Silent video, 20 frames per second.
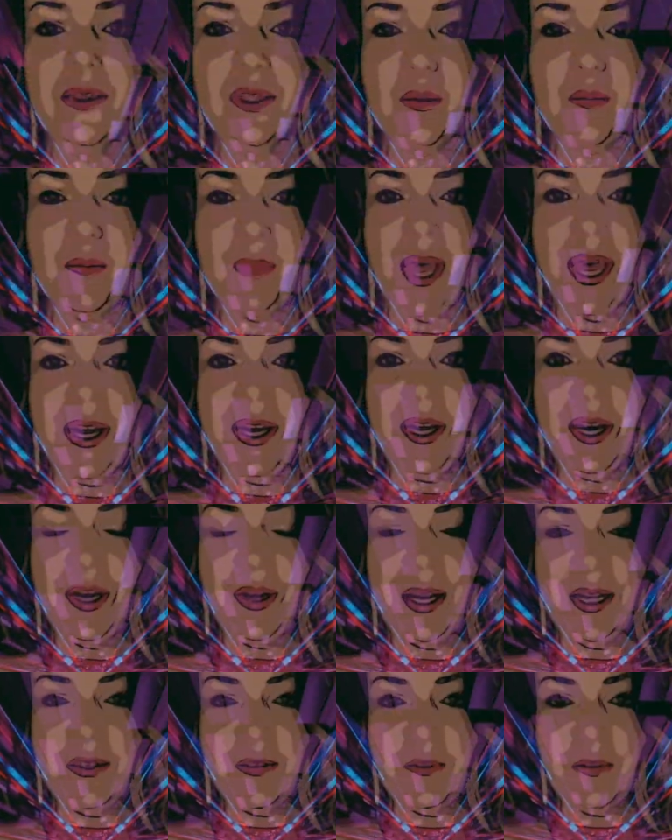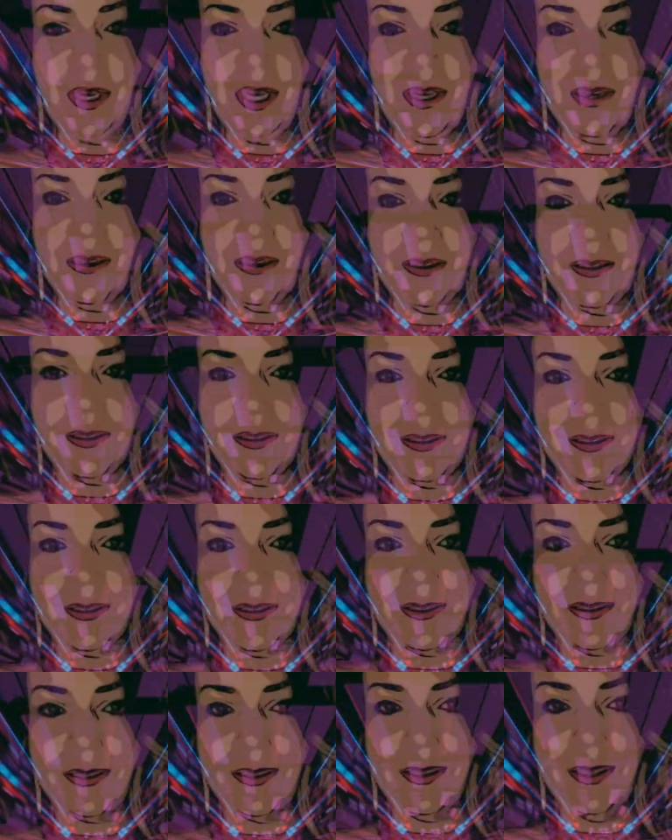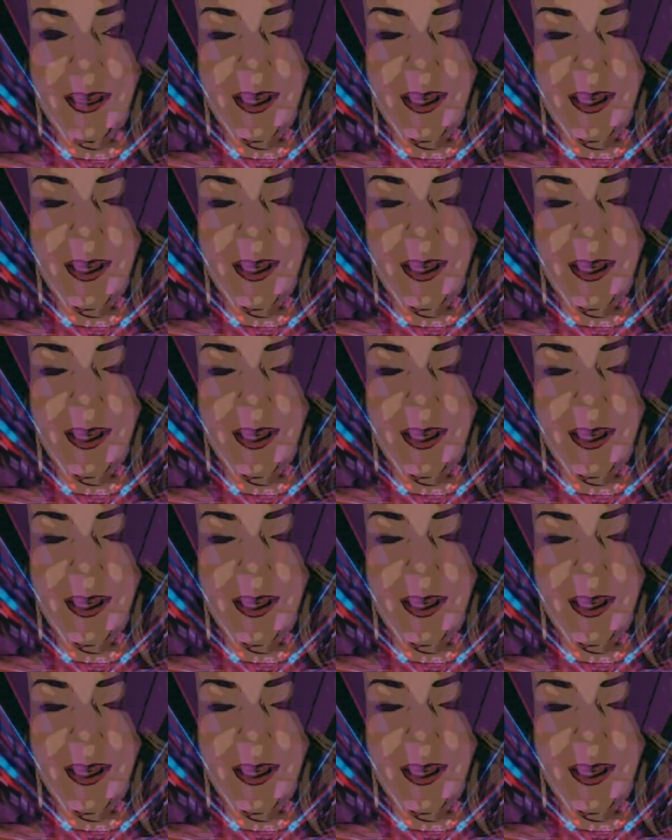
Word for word: the better it feels,